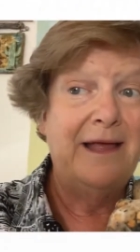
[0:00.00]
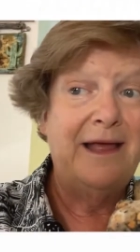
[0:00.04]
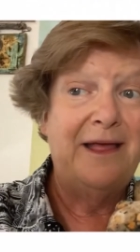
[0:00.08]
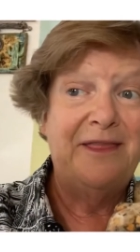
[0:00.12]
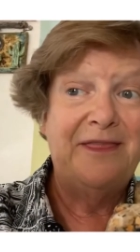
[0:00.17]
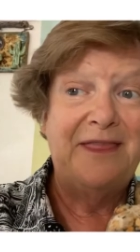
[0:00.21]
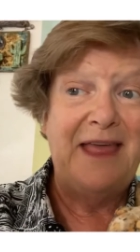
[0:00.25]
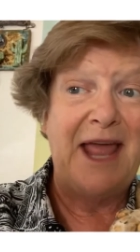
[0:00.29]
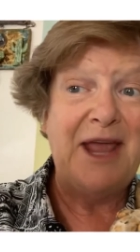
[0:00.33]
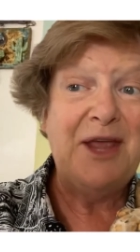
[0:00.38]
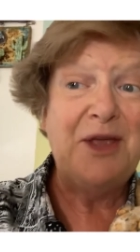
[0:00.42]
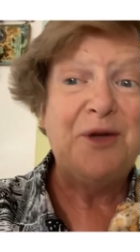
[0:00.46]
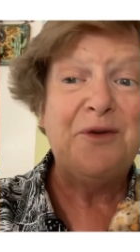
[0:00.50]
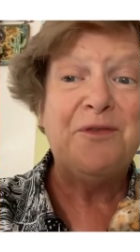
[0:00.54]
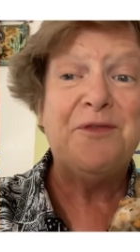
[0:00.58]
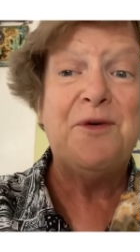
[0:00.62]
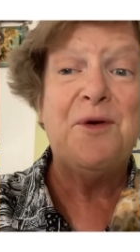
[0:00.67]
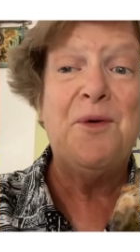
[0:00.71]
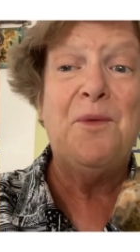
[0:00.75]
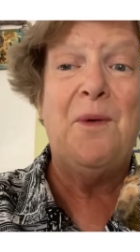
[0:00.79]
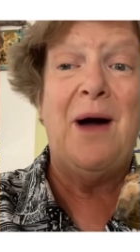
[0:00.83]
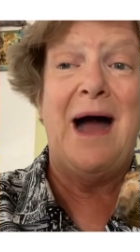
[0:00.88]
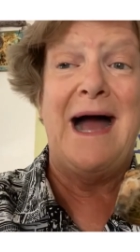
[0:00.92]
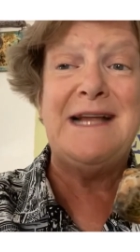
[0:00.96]
Thank you
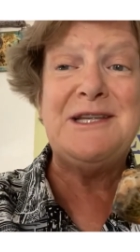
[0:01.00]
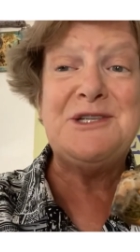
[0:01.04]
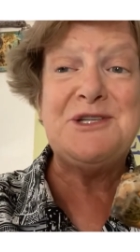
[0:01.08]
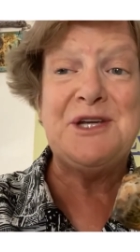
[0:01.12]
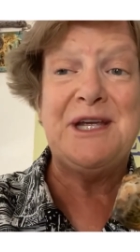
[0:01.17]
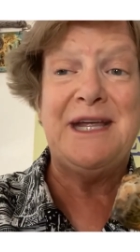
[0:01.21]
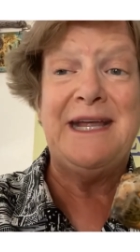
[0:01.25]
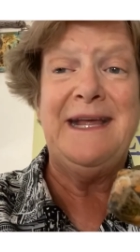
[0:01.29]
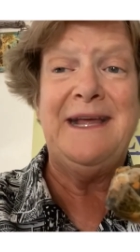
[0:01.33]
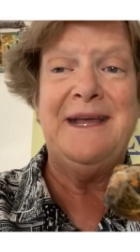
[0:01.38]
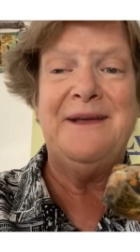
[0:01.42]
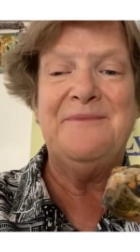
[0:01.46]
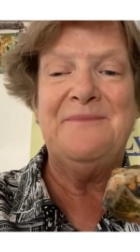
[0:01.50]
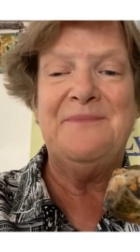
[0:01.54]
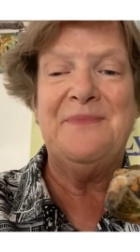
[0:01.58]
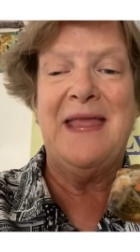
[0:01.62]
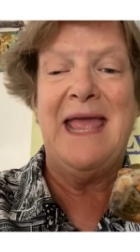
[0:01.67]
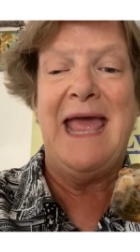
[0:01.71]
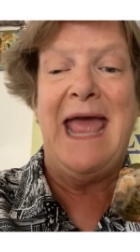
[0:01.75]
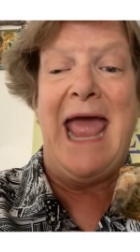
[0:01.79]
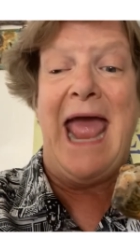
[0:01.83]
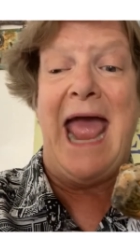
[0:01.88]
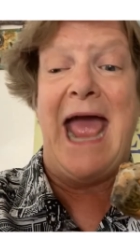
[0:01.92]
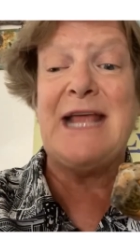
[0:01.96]
for watching.
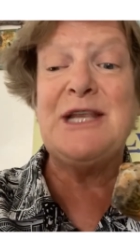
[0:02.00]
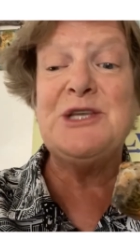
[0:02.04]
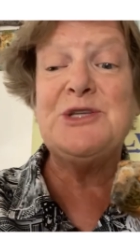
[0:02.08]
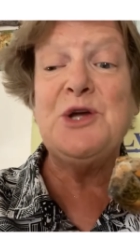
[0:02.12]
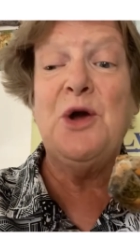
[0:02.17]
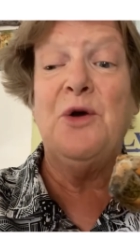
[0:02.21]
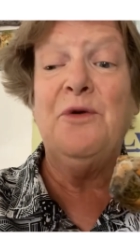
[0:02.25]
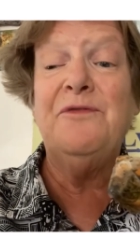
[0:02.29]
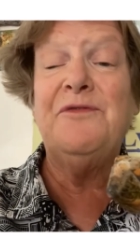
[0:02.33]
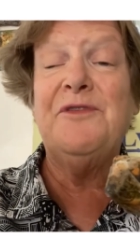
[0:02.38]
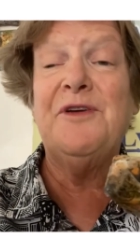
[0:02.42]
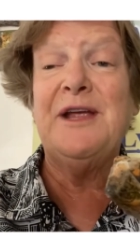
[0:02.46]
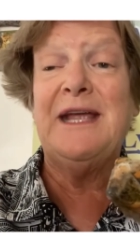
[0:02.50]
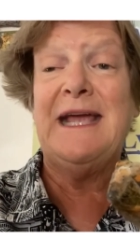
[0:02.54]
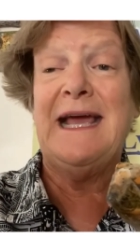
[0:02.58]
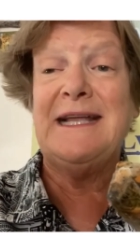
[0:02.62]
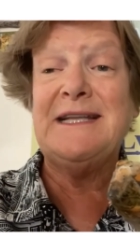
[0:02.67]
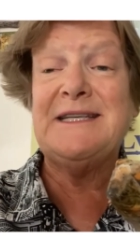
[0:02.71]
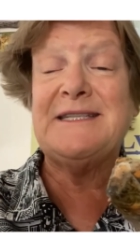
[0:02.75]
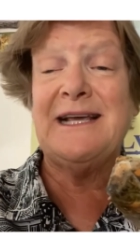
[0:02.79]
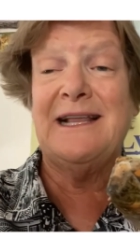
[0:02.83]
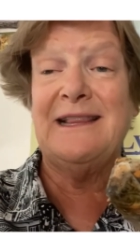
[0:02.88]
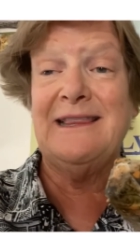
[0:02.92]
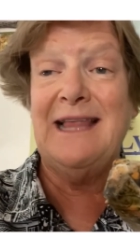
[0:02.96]
And don't
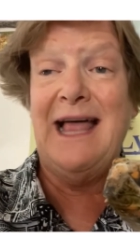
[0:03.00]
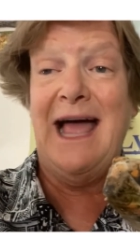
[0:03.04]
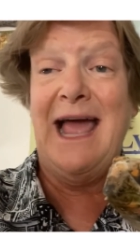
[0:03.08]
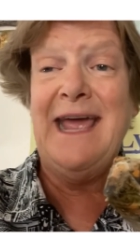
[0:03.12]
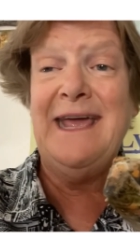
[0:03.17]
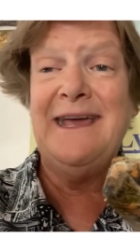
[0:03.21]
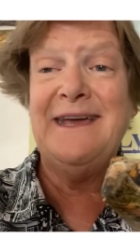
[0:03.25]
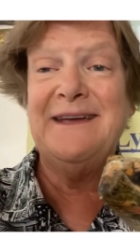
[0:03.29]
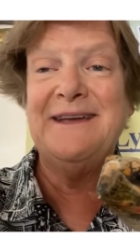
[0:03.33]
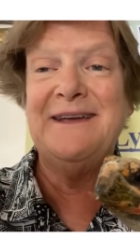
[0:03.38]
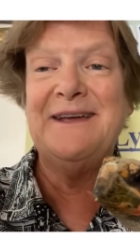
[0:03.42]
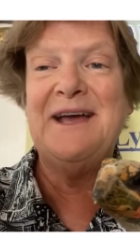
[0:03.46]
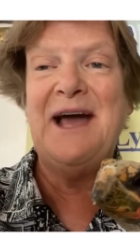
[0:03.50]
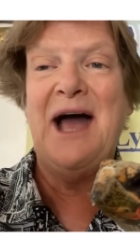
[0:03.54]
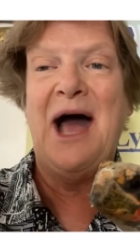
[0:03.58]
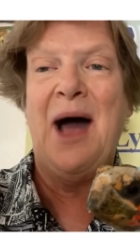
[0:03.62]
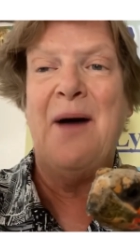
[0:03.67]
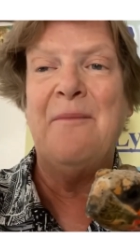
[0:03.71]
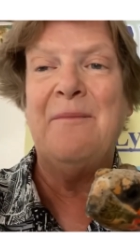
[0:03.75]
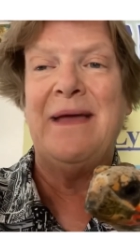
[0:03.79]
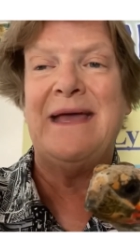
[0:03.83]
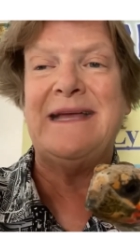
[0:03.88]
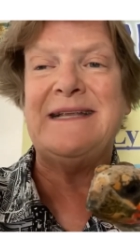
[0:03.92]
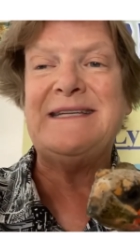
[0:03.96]
forget to like,
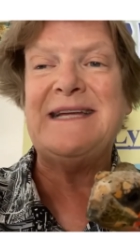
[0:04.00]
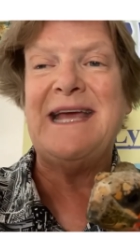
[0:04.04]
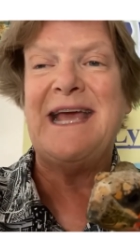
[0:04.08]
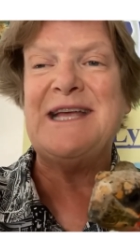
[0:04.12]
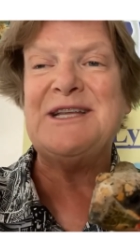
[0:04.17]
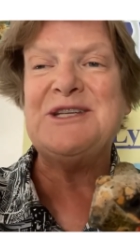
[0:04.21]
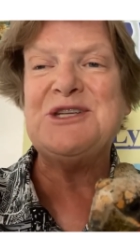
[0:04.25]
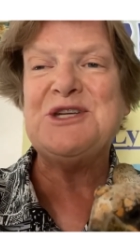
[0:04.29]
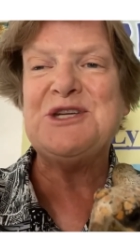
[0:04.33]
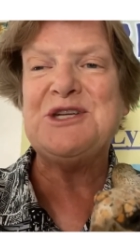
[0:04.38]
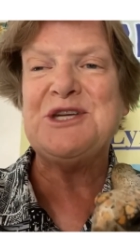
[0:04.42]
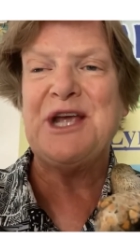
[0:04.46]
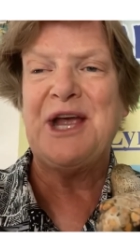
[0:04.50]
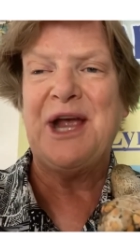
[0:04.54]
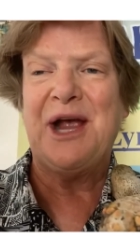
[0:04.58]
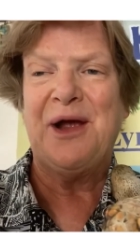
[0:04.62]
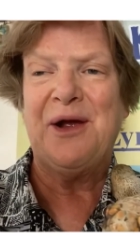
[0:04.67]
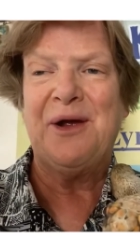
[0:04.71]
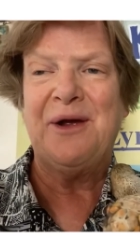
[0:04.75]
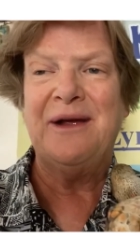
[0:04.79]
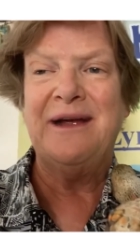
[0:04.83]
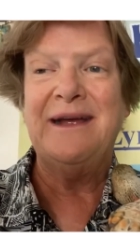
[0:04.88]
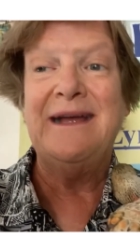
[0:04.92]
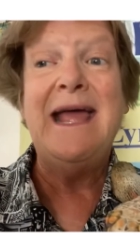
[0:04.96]
comment, and
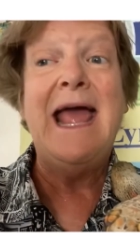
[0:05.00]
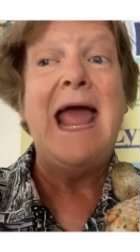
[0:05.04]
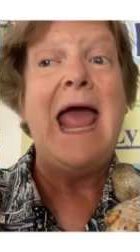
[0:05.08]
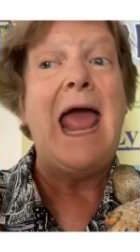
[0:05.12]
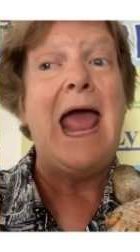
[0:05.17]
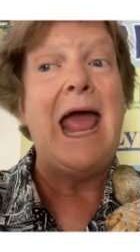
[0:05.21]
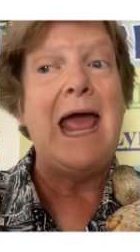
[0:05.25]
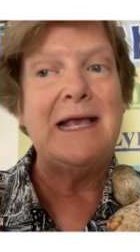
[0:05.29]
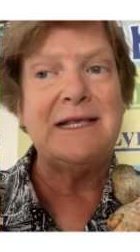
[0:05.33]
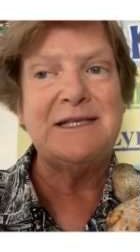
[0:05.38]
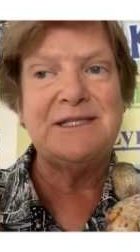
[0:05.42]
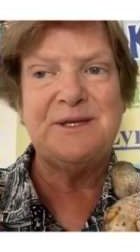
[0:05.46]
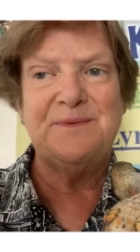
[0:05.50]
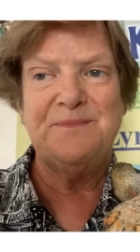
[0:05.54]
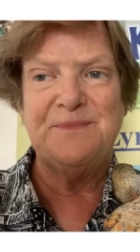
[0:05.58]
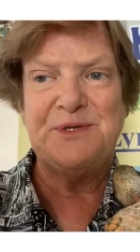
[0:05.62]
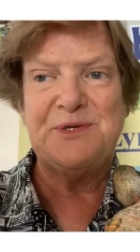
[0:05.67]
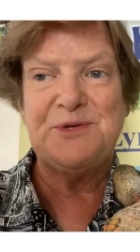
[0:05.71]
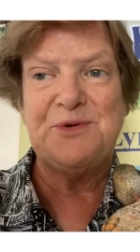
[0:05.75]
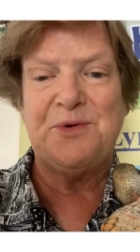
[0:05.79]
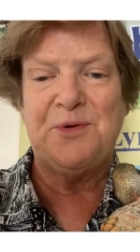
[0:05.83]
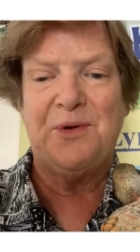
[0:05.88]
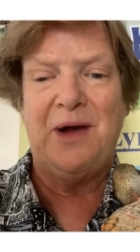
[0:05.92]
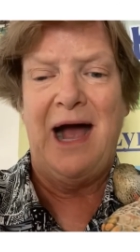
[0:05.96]
share, and
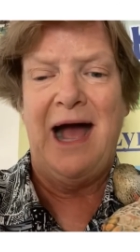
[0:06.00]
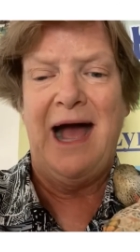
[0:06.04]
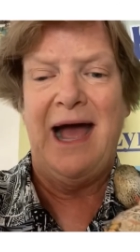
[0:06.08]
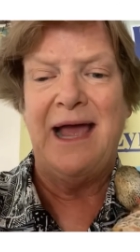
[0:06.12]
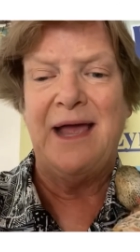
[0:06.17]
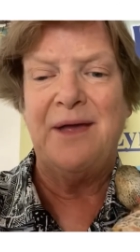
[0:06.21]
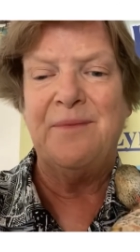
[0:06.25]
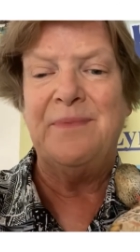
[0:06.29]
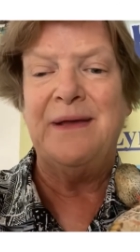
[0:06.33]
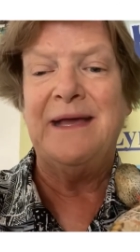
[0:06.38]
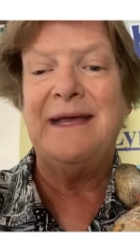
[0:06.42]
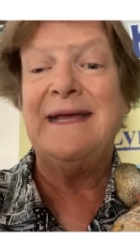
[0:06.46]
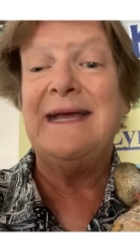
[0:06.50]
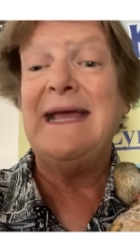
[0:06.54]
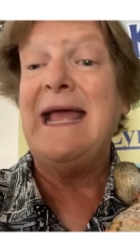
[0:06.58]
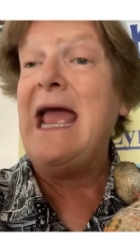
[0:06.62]
subscribe.